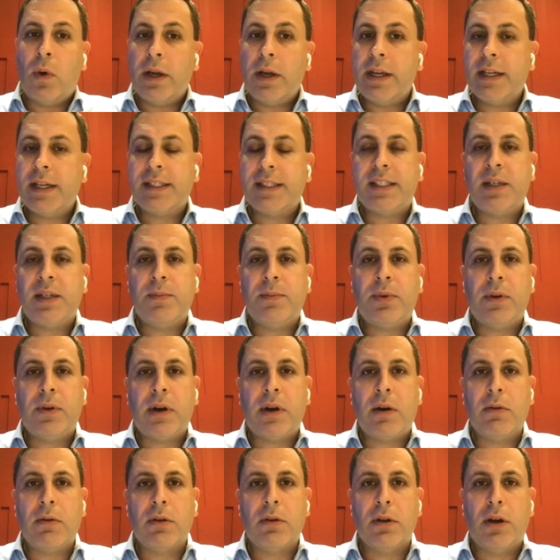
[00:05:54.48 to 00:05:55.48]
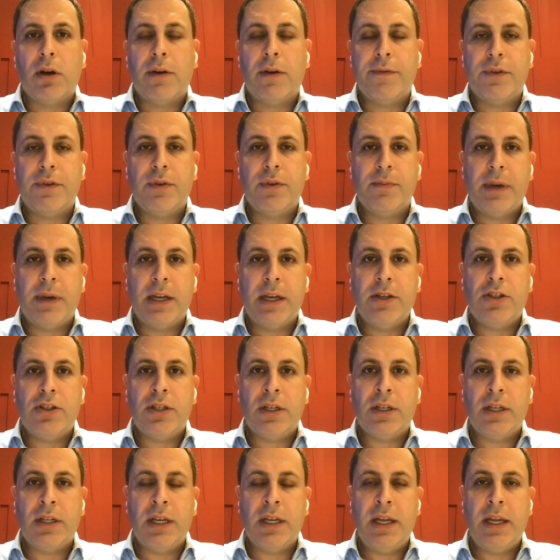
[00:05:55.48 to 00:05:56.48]
One example I would love to
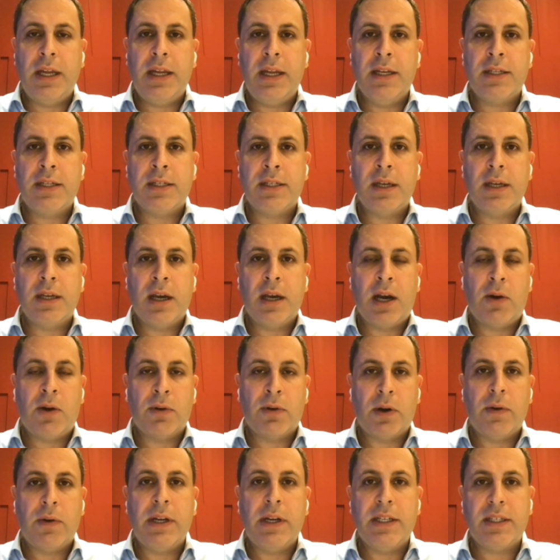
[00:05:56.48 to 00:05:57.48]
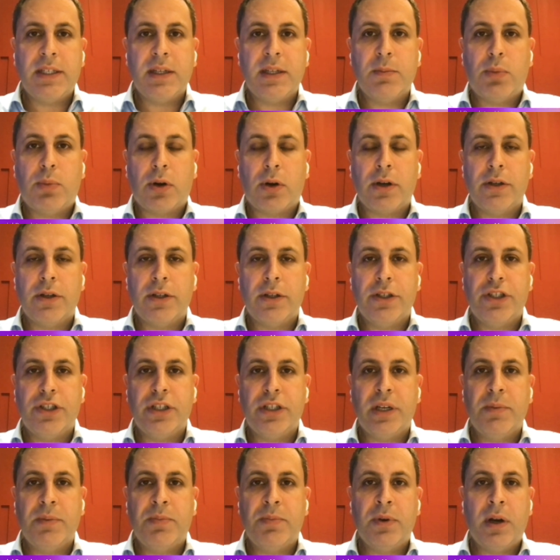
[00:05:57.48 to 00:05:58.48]
mention is our recent
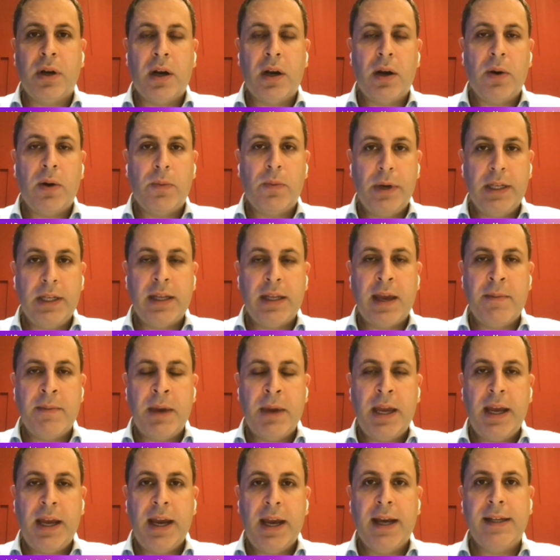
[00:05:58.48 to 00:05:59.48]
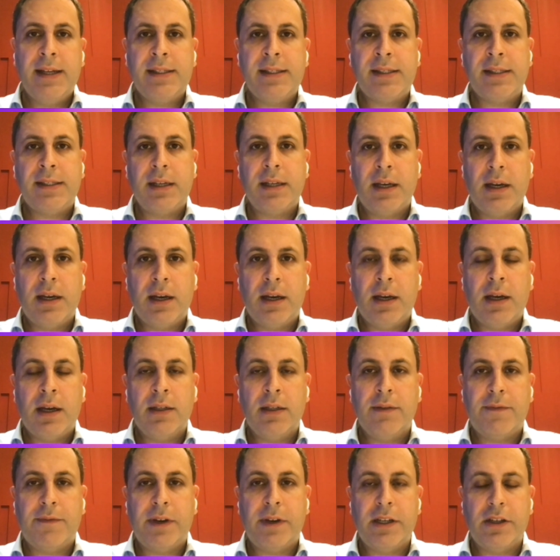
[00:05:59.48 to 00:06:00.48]
partnership with MAS,
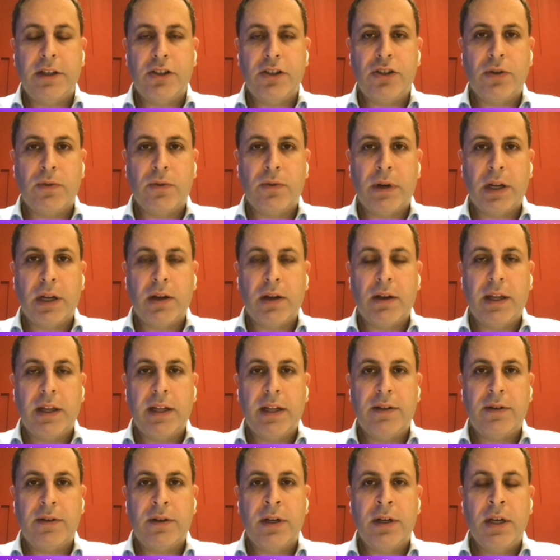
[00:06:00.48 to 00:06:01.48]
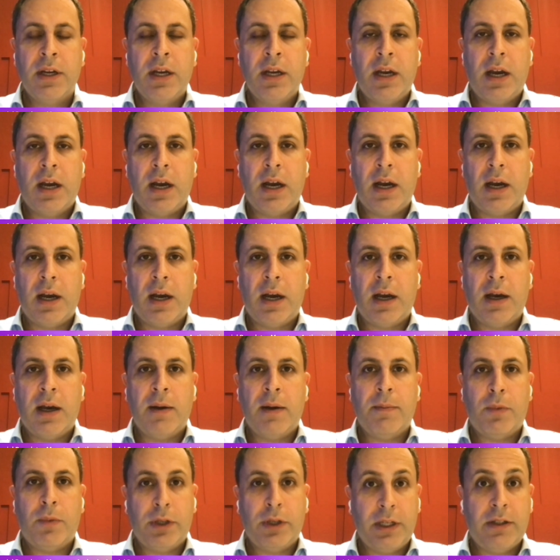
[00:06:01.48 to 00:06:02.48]
the financial regulator,
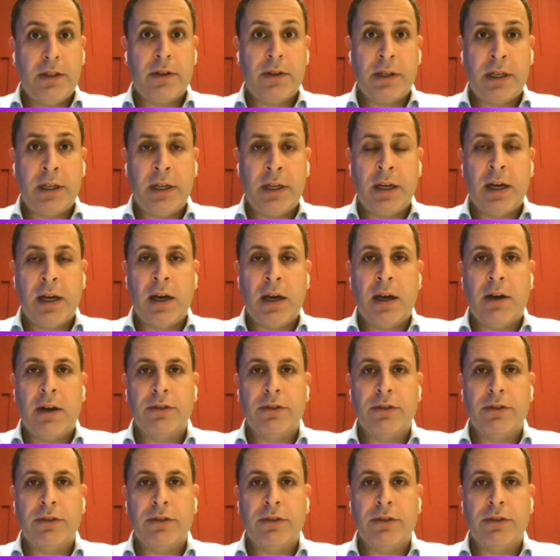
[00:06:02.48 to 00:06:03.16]
monetary